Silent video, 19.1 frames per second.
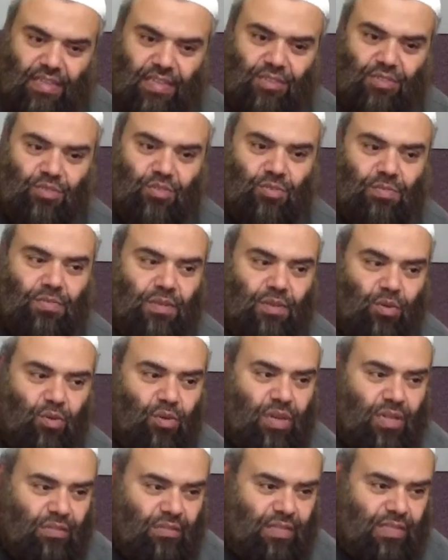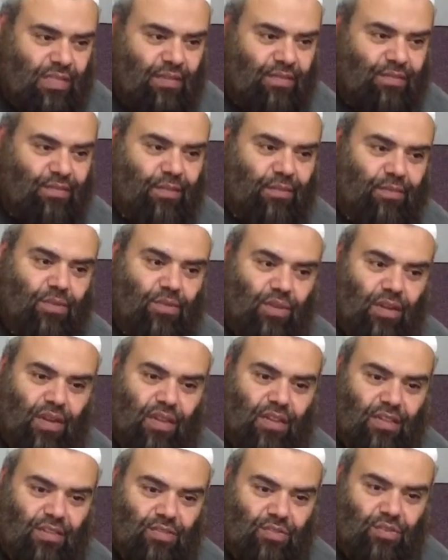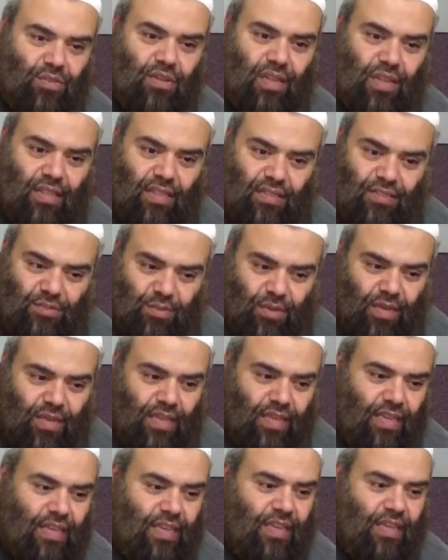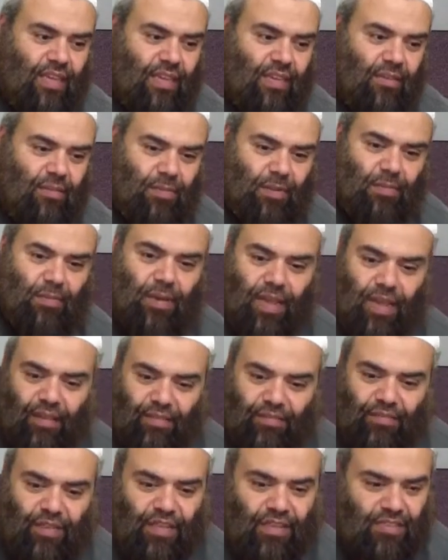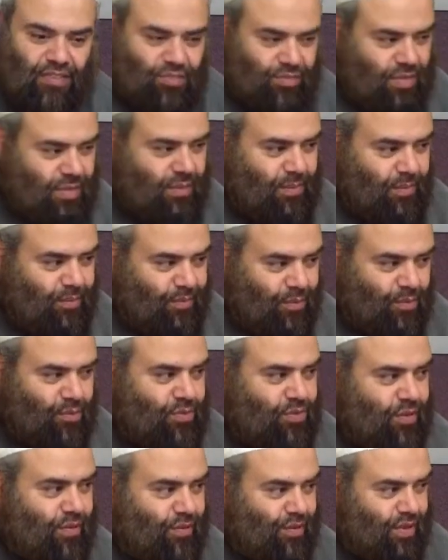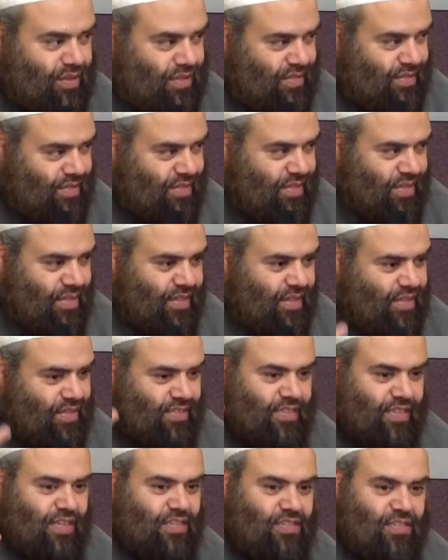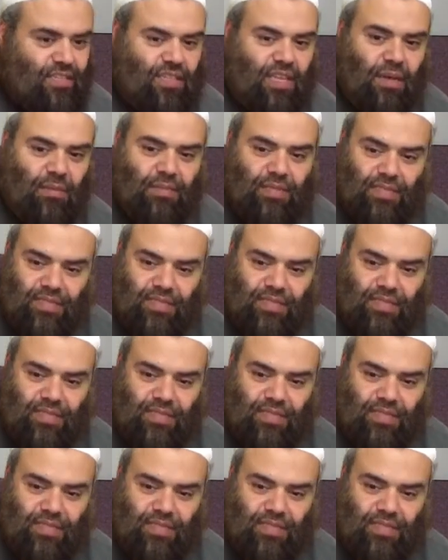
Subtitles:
It's to be only received from the Quran and the Sunnah, and that's why people have extreme views of things. It's not just common